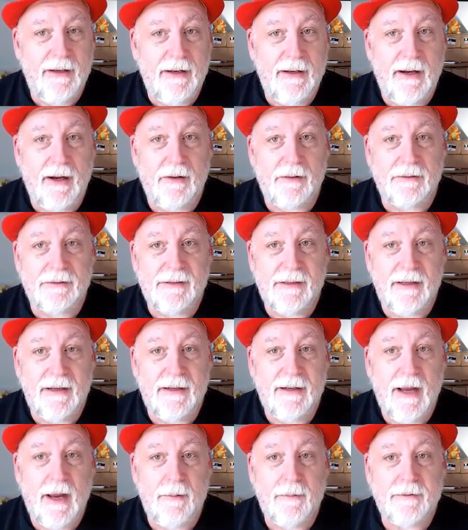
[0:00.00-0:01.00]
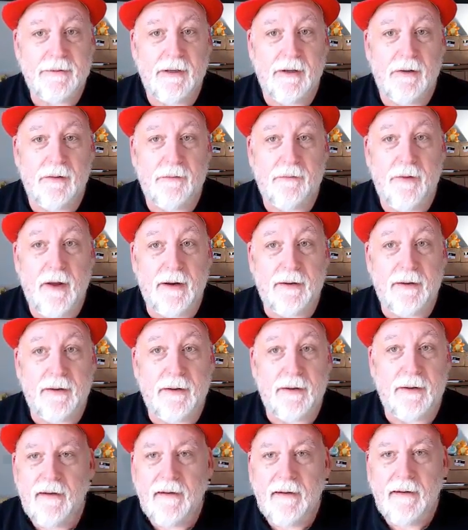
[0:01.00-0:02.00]
I don't see any damage that'll affect
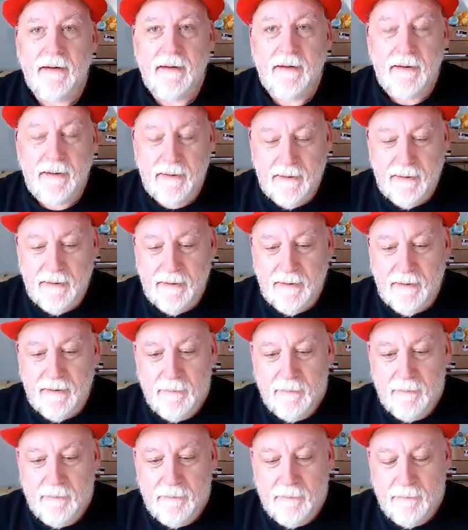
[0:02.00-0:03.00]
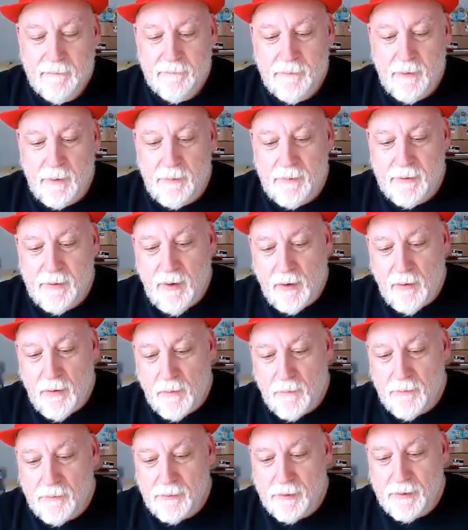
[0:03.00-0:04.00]
the... Flipping the card
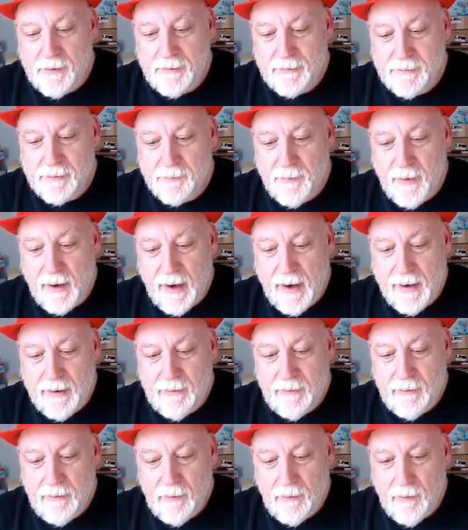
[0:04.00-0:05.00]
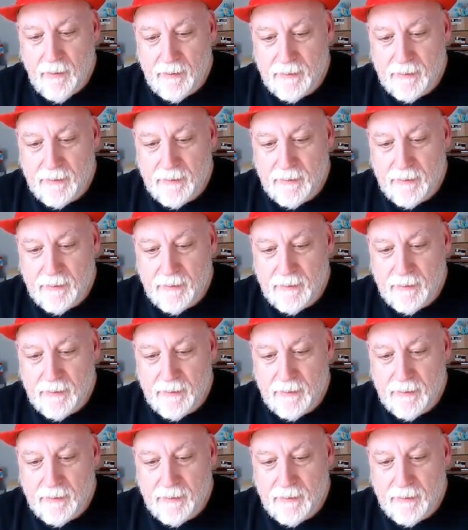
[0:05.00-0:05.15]
over and looking at the back, our